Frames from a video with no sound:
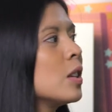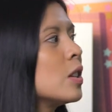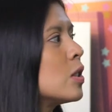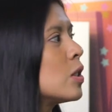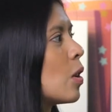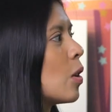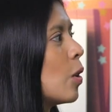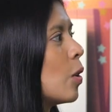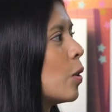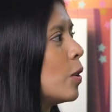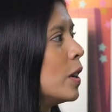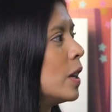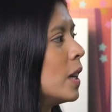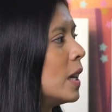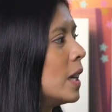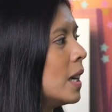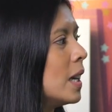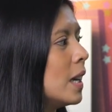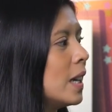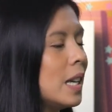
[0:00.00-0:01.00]
So
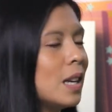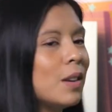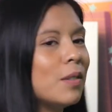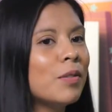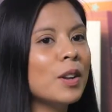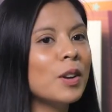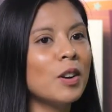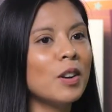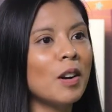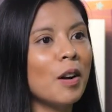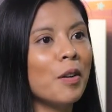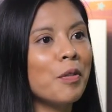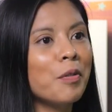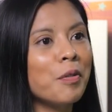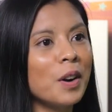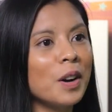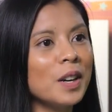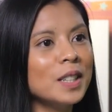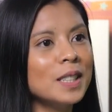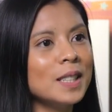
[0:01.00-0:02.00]
even on our
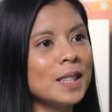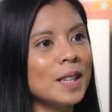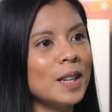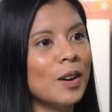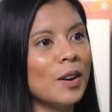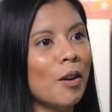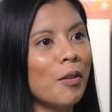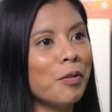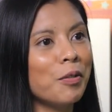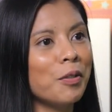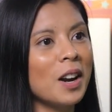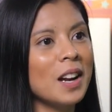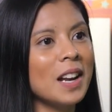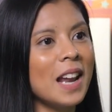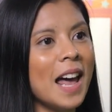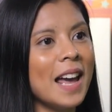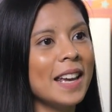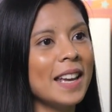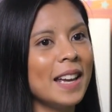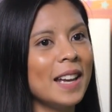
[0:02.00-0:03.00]
first year of
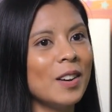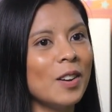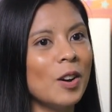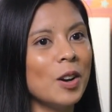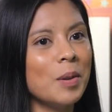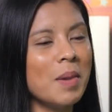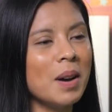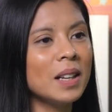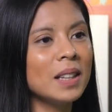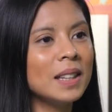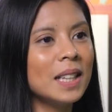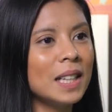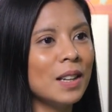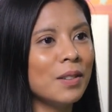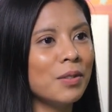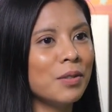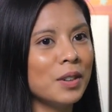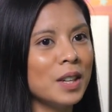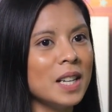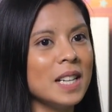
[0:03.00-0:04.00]
relying on
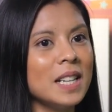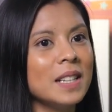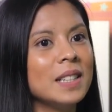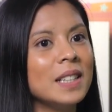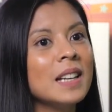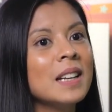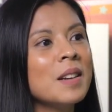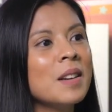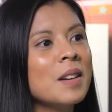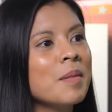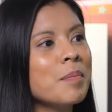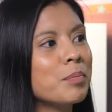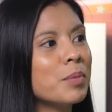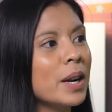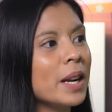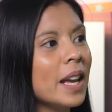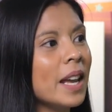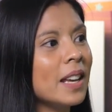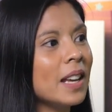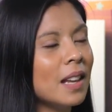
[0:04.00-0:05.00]
McDelivery,
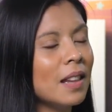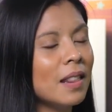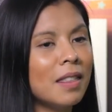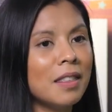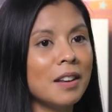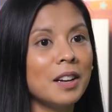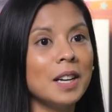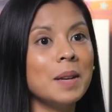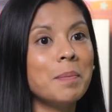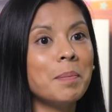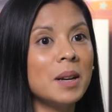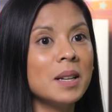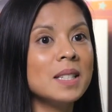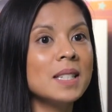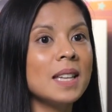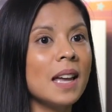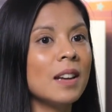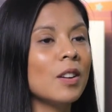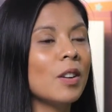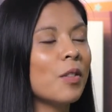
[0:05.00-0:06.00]
bringing in
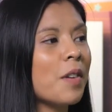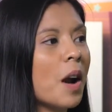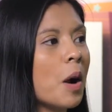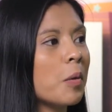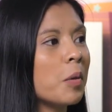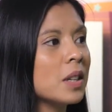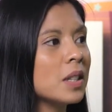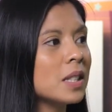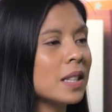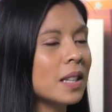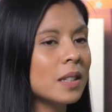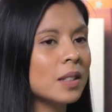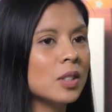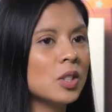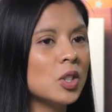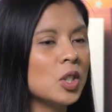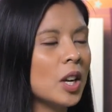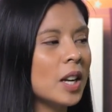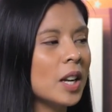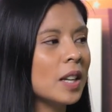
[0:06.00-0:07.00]
30% of our
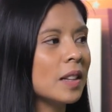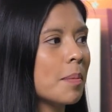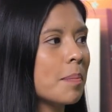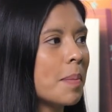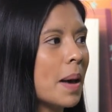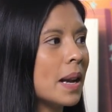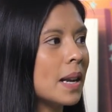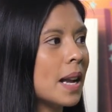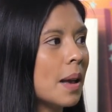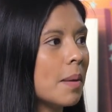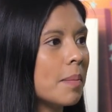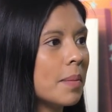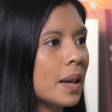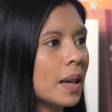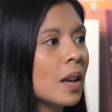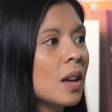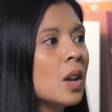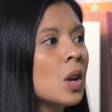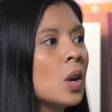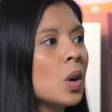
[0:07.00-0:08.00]
sales during the
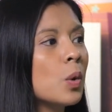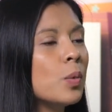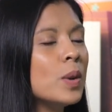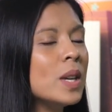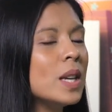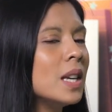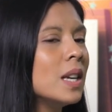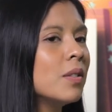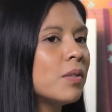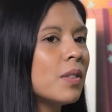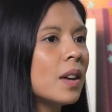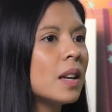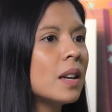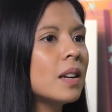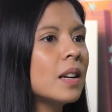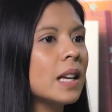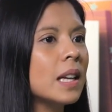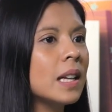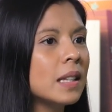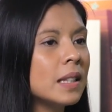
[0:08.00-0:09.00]
pandemic, we
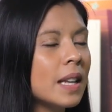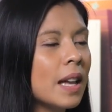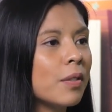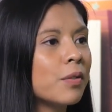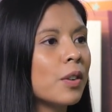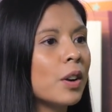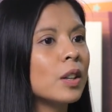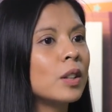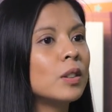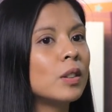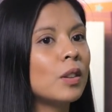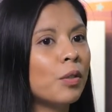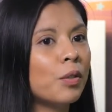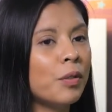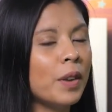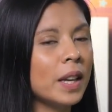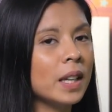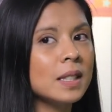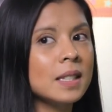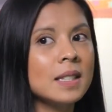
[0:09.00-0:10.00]
even endeavored to
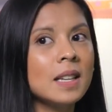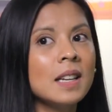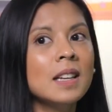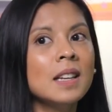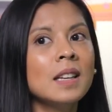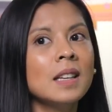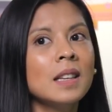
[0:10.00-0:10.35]
fix